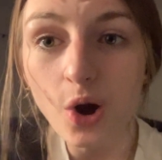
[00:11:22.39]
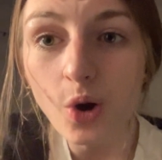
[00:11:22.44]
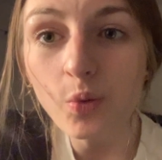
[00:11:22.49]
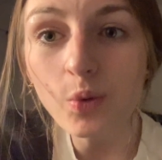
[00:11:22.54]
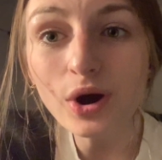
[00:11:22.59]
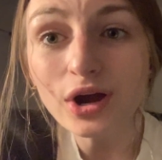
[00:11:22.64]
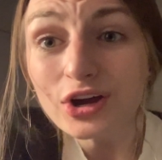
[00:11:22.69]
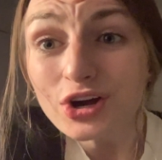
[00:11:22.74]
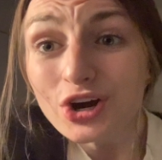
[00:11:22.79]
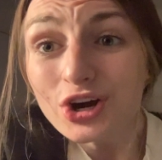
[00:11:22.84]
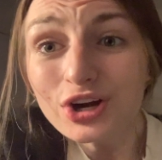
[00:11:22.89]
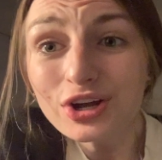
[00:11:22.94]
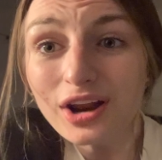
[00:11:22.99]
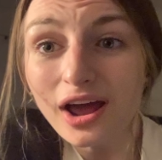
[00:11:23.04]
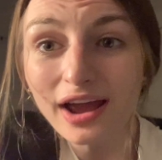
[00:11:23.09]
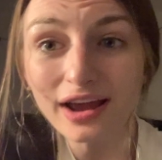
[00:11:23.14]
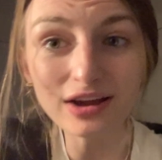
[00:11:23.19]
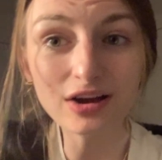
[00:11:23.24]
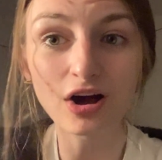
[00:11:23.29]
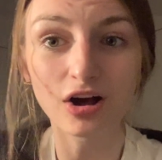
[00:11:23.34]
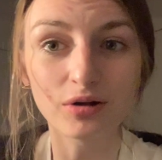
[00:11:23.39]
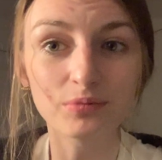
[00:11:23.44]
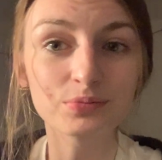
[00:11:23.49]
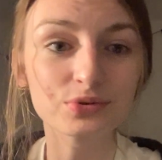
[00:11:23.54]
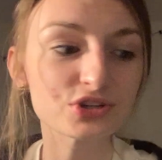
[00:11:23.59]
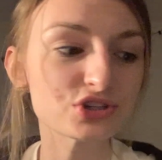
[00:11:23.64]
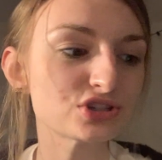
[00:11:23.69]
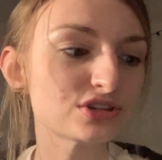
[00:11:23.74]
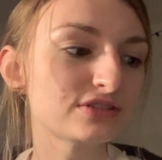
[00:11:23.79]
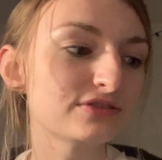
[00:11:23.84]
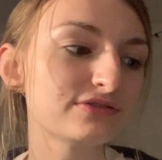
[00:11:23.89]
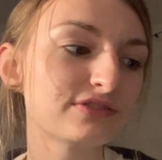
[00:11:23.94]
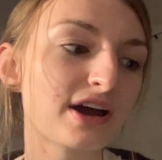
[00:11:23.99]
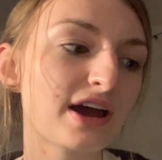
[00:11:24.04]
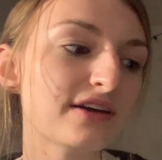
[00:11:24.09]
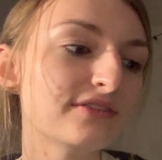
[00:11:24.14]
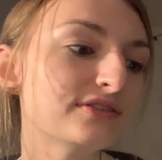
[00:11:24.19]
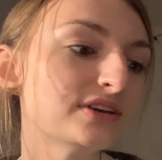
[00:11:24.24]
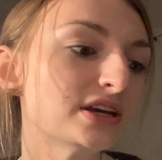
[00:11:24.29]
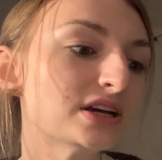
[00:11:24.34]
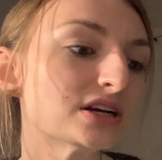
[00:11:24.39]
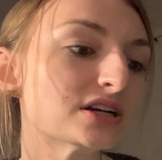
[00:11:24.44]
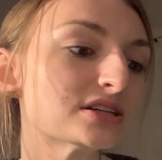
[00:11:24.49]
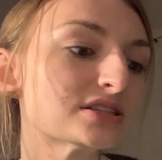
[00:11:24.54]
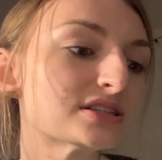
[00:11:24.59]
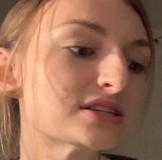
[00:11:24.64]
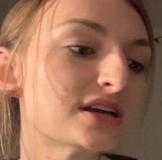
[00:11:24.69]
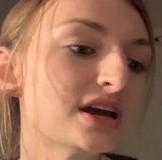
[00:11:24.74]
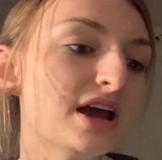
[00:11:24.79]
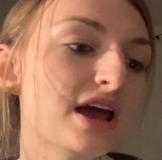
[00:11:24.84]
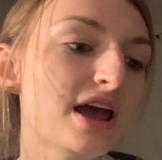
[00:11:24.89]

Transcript: What could I accomplish in 5 years?